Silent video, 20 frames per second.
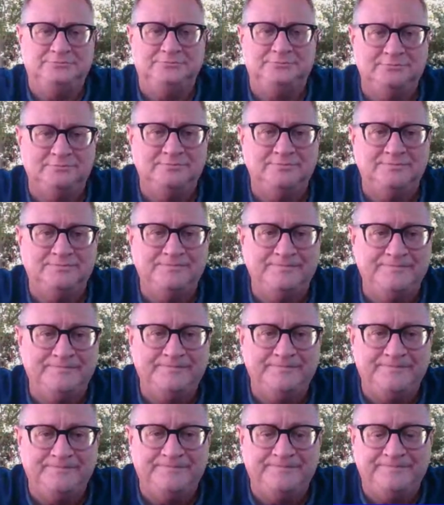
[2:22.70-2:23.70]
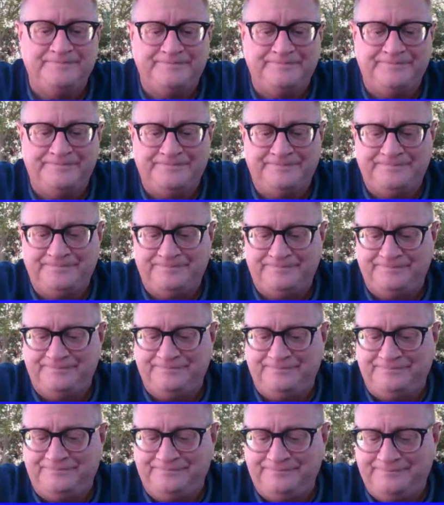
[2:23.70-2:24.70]

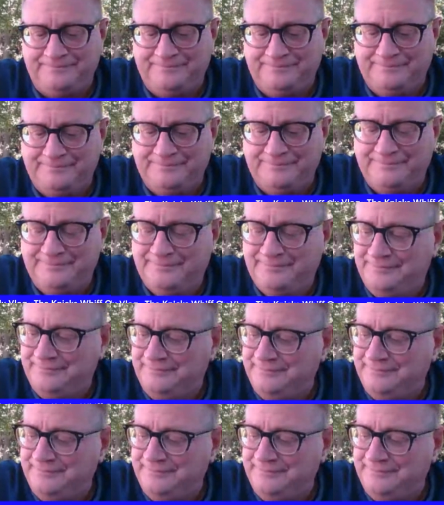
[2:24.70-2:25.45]
No one is speaking in this clip.